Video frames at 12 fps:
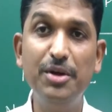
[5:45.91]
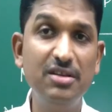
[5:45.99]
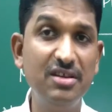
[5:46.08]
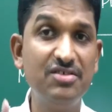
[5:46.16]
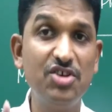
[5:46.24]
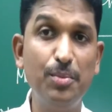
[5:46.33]

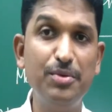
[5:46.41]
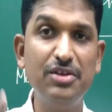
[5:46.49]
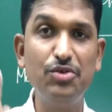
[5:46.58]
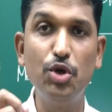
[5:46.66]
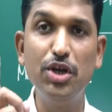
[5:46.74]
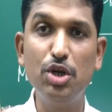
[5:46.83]
this chapter is
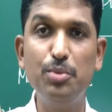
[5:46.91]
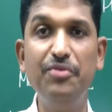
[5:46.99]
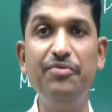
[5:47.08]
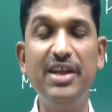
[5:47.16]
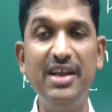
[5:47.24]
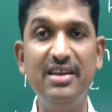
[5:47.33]
going to be
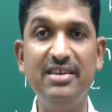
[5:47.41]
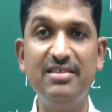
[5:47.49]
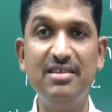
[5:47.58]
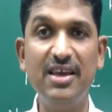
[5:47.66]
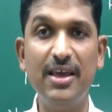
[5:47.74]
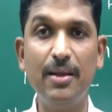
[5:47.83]
very
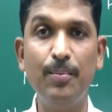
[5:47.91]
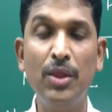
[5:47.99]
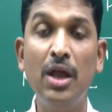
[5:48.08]
easy.